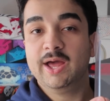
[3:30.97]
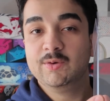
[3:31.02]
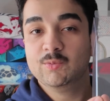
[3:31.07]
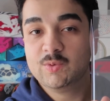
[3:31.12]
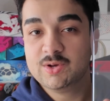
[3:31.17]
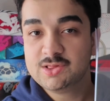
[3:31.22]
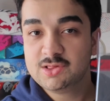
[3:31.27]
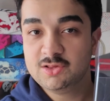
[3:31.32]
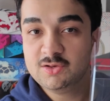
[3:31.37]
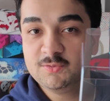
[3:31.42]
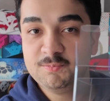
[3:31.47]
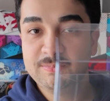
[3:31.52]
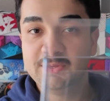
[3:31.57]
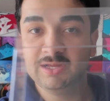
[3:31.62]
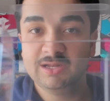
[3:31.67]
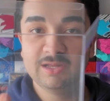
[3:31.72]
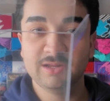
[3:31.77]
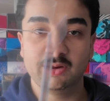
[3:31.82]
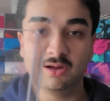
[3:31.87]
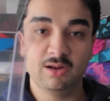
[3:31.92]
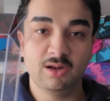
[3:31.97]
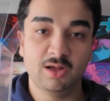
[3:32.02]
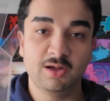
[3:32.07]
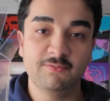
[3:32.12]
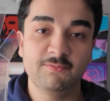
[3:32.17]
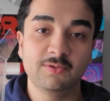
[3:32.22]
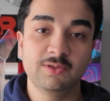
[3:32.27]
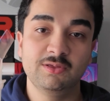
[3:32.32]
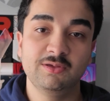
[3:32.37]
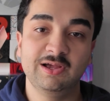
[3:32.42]
And once you peel it all
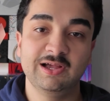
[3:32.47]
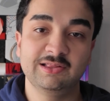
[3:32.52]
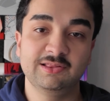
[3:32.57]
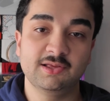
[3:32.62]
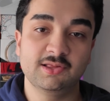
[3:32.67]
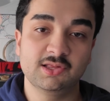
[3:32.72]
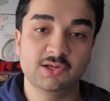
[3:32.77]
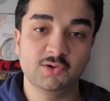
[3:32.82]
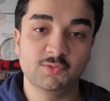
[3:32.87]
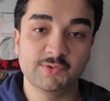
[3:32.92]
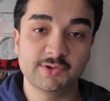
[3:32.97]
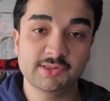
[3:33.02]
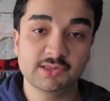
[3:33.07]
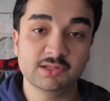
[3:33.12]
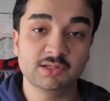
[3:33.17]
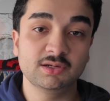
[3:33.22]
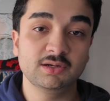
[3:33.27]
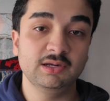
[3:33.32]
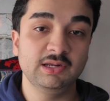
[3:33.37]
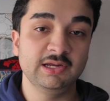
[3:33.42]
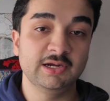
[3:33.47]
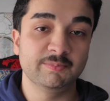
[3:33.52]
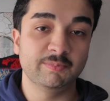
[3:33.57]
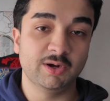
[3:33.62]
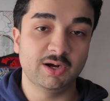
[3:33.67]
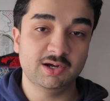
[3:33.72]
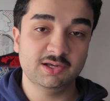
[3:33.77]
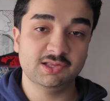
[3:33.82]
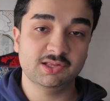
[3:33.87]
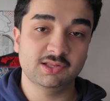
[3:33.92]
off, you get this crystal clear
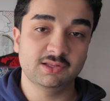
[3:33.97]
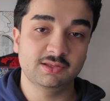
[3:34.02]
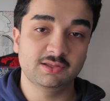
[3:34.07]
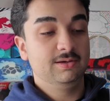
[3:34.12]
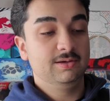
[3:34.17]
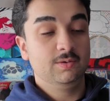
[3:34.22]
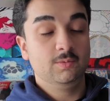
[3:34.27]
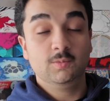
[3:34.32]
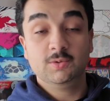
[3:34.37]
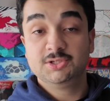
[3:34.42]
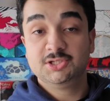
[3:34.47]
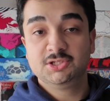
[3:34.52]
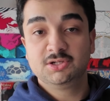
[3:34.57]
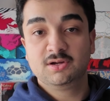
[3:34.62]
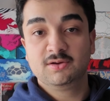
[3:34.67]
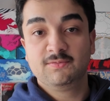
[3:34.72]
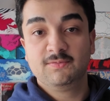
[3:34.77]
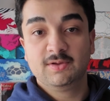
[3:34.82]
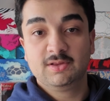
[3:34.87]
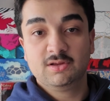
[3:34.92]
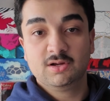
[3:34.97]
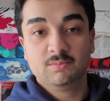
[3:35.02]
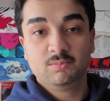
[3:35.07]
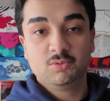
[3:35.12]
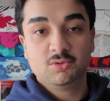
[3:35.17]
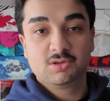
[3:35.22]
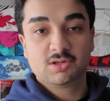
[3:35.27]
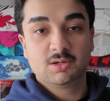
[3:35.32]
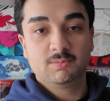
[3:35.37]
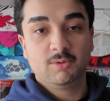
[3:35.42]
box, which you could fit your
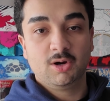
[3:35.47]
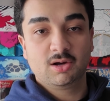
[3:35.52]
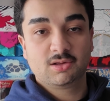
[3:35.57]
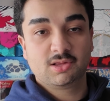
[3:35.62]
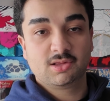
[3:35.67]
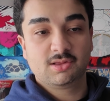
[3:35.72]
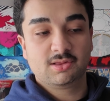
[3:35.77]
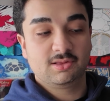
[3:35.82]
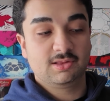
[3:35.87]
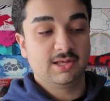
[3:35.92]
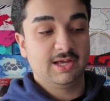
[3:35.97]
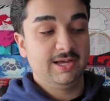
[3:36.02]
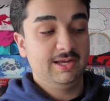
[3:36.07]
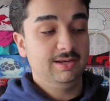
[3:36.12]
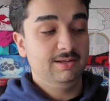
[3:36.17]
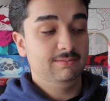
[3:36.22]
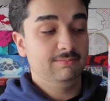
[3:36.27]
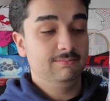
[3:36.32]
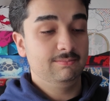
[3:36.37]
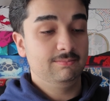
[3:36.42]
booster boxes inside.